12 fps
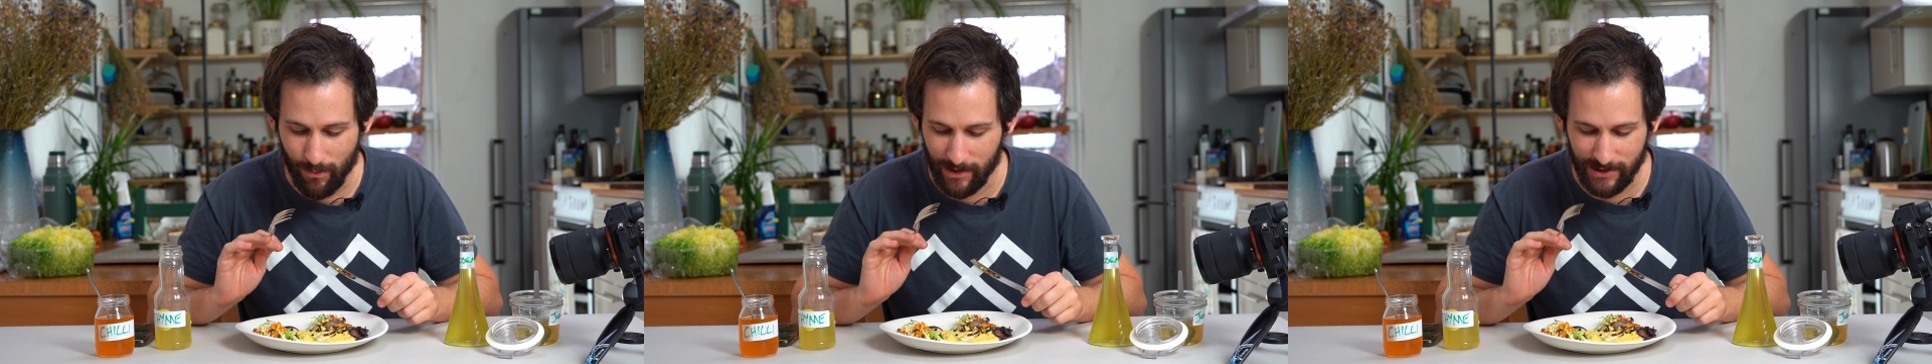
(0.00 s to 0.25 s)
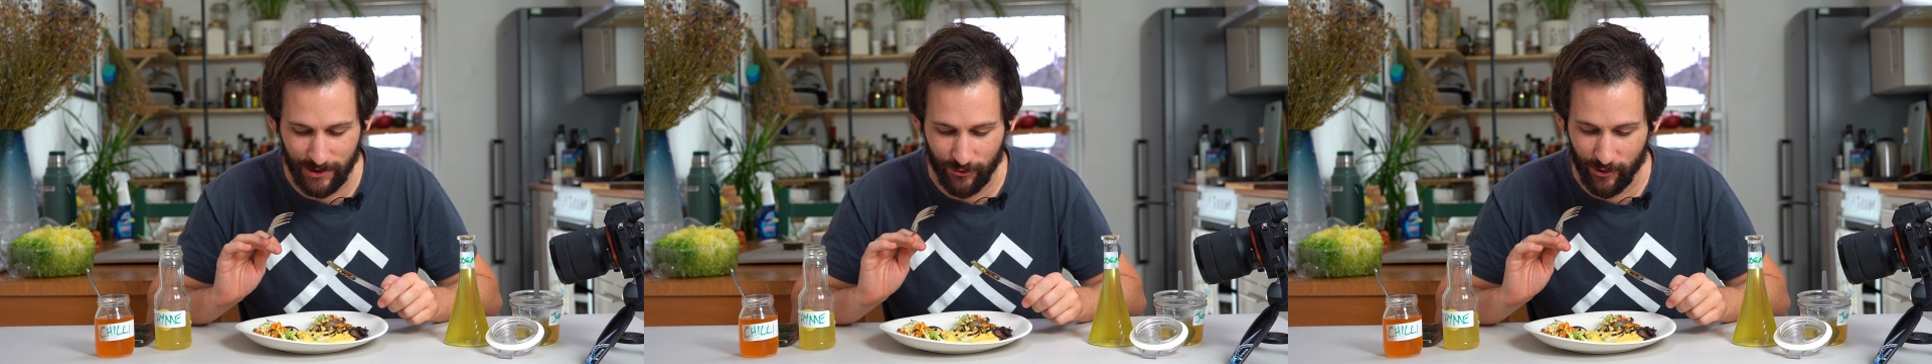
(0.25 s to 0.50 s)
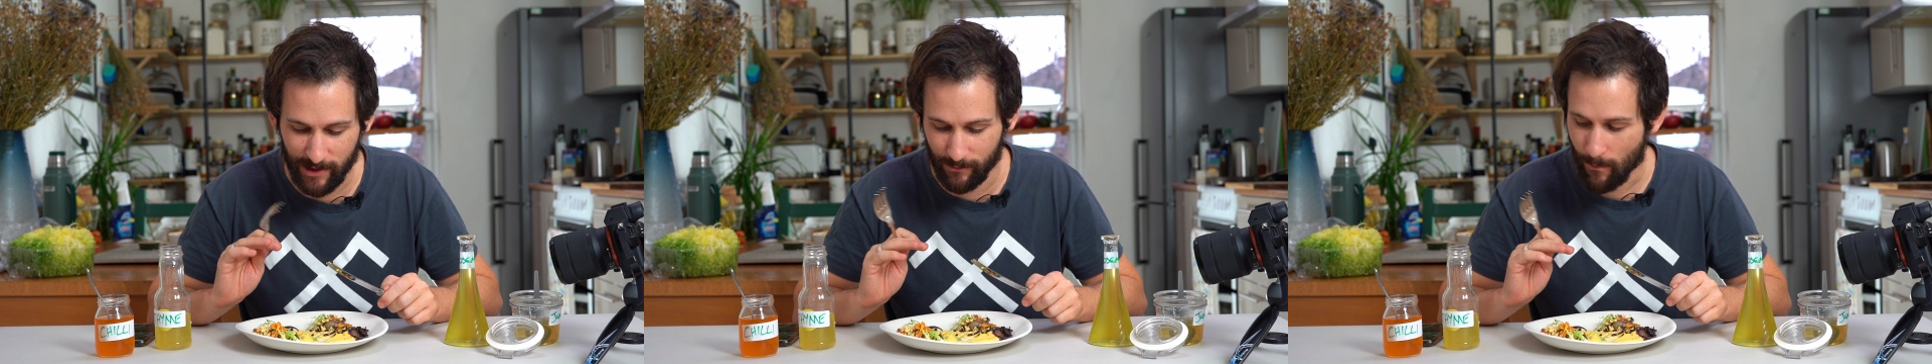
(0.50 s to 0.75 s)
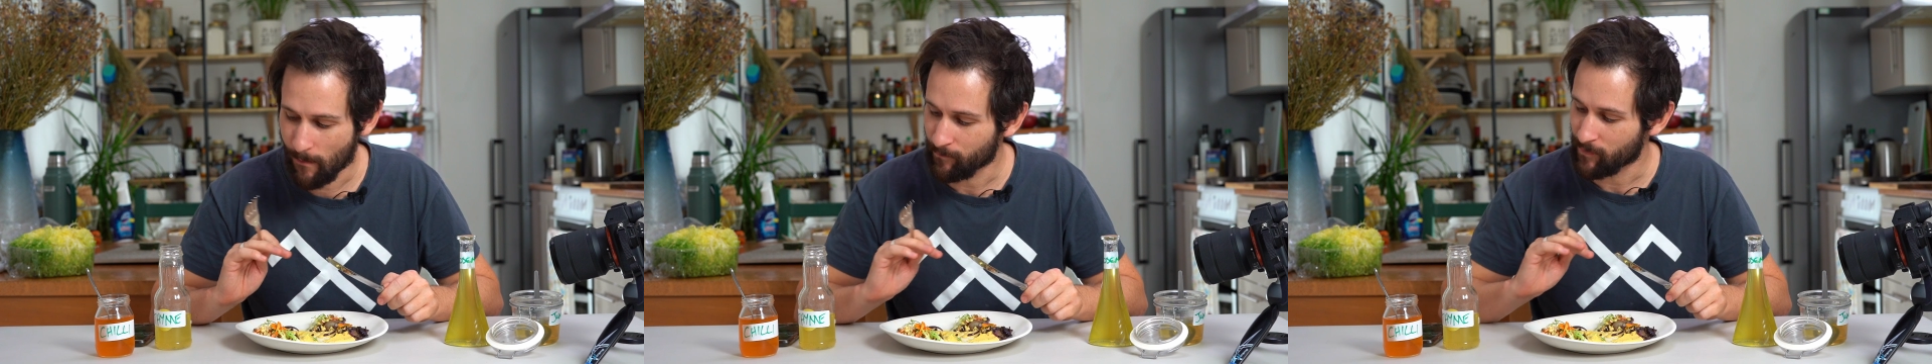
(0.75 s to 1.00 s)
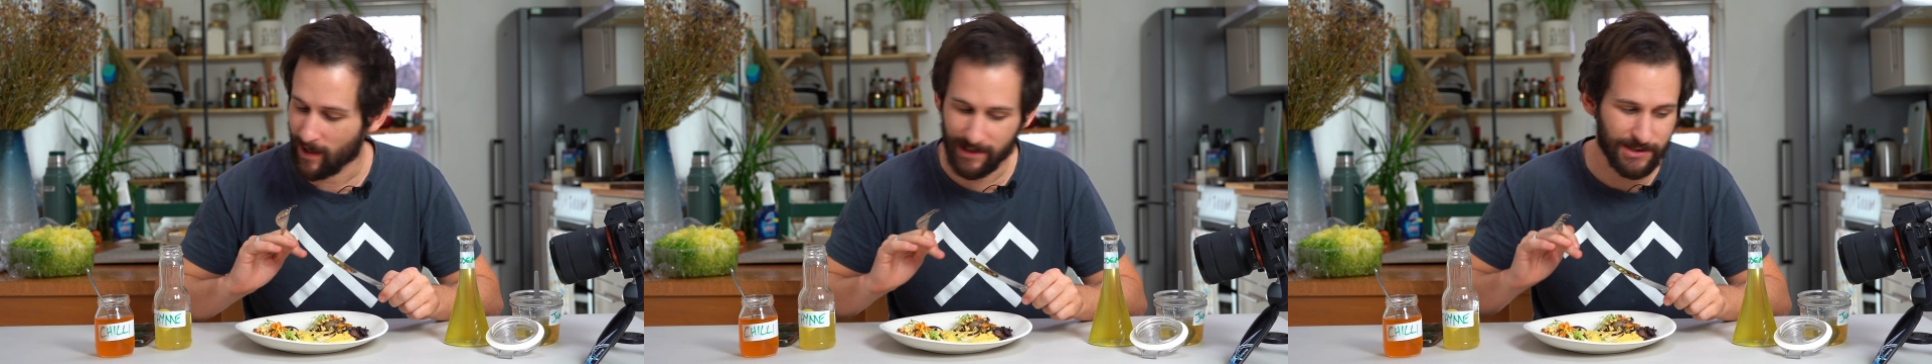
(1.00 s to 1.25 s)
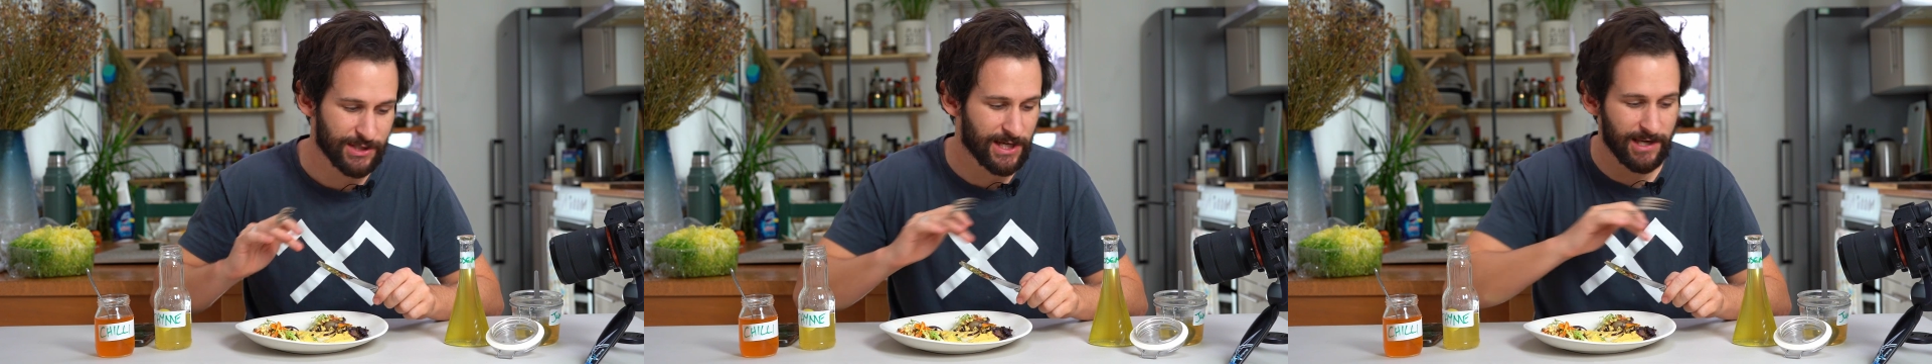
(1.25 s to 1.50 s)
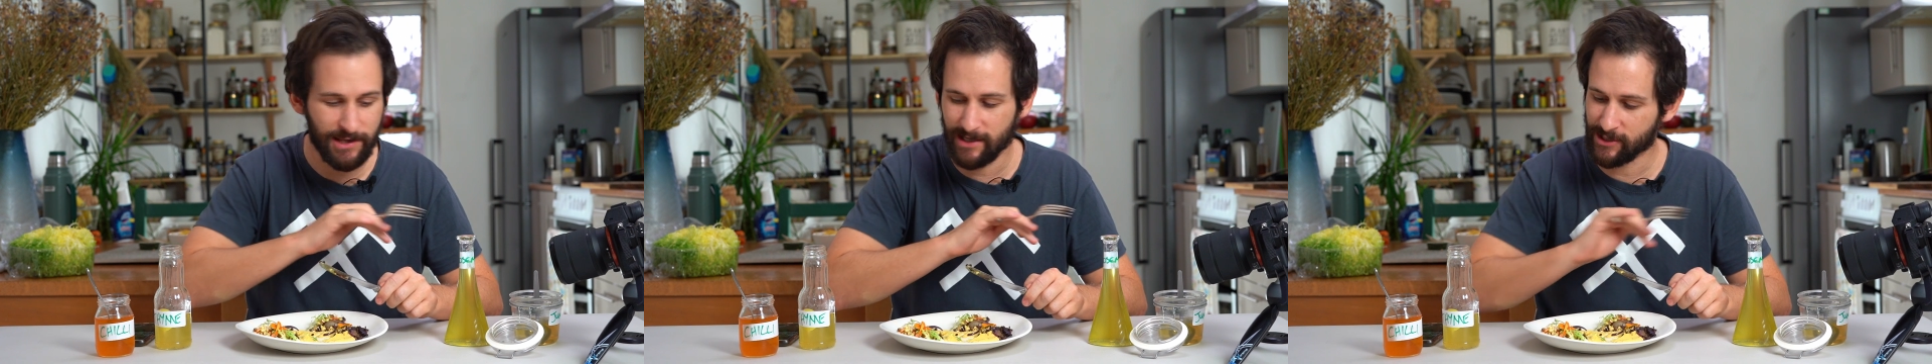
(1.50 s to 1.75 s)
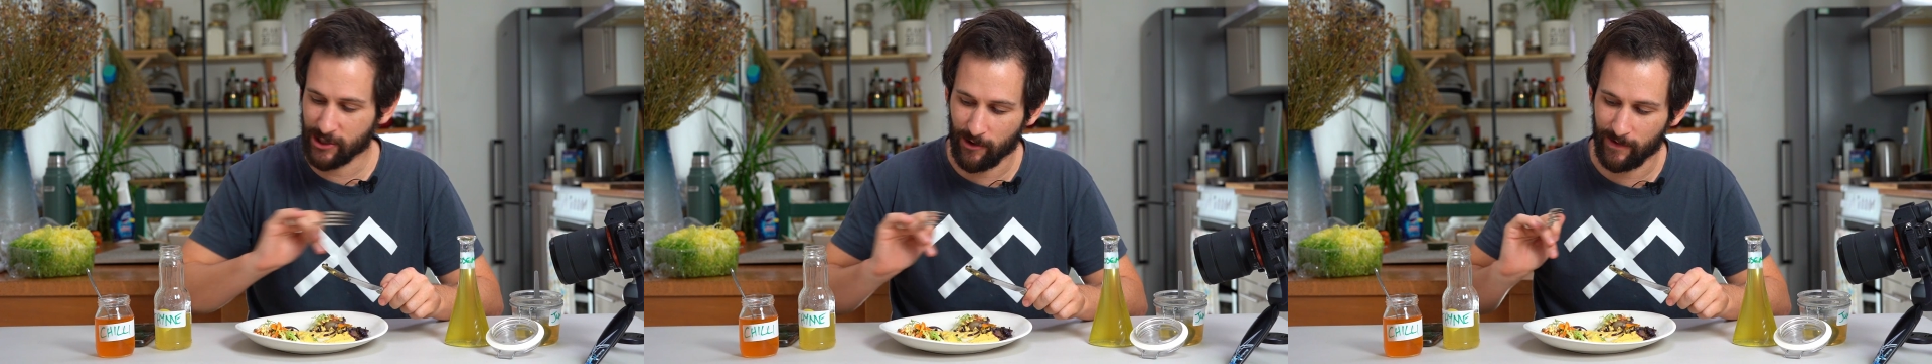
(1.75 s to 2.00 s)
It's incredible. I can see
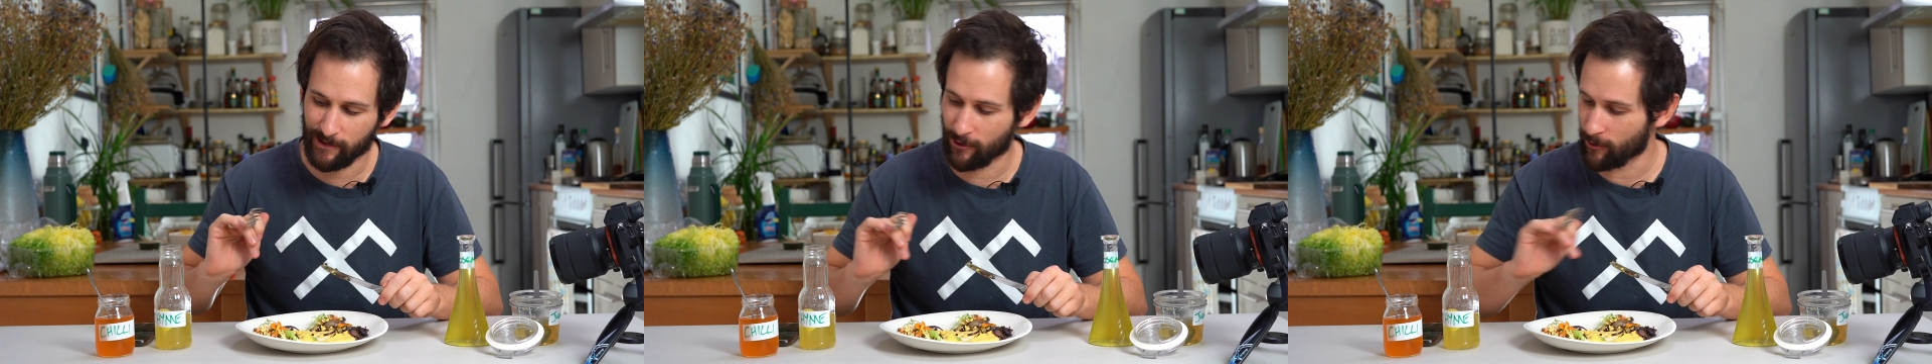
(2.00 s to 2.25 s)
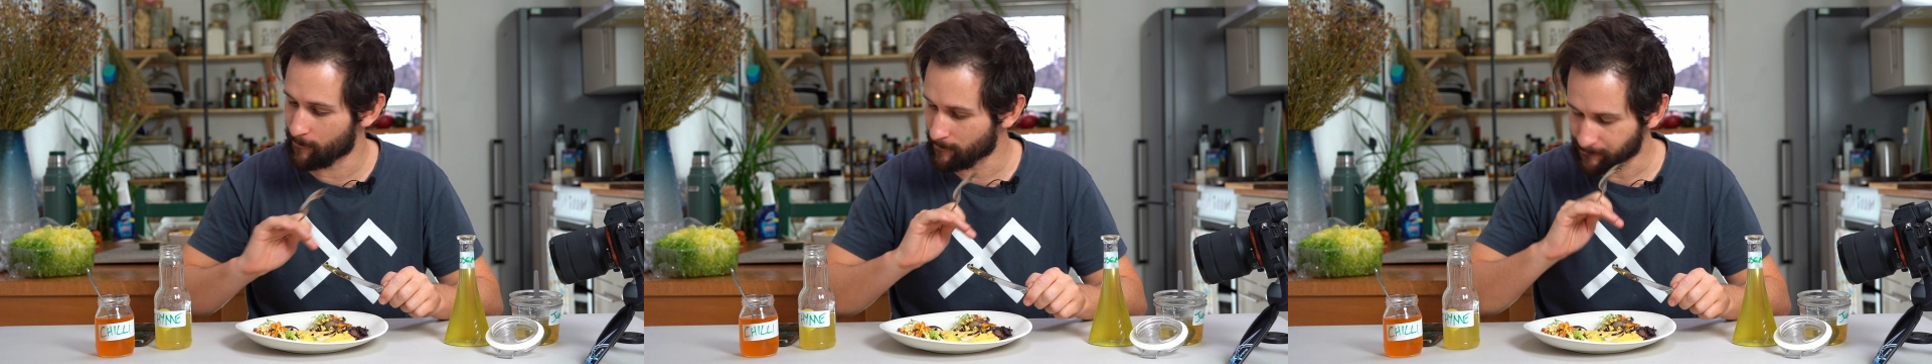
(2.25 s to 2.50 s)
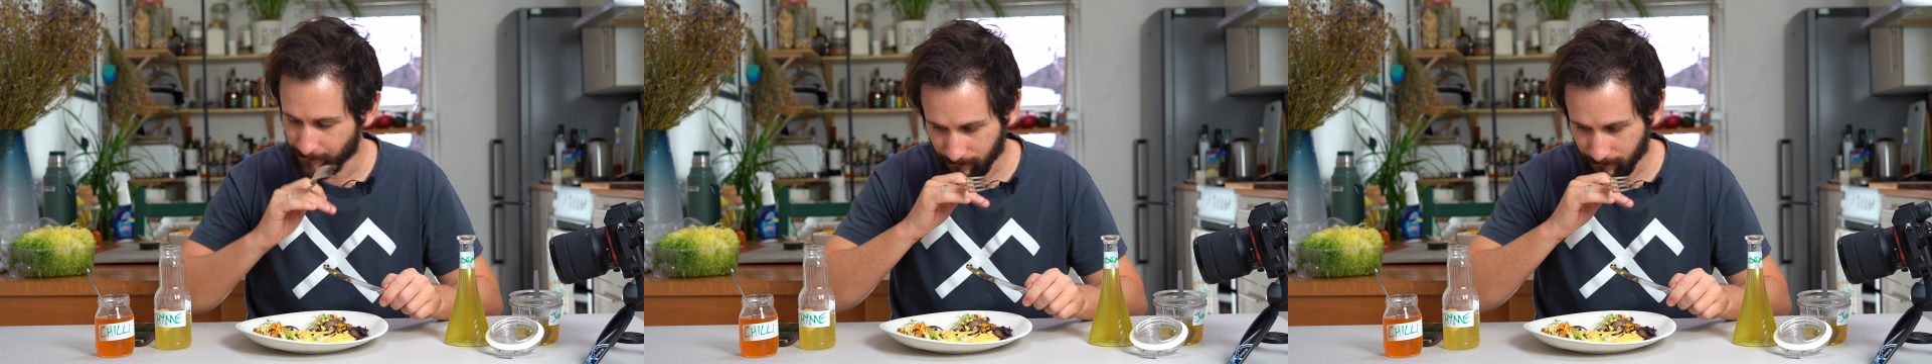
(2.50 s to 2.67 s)
these going on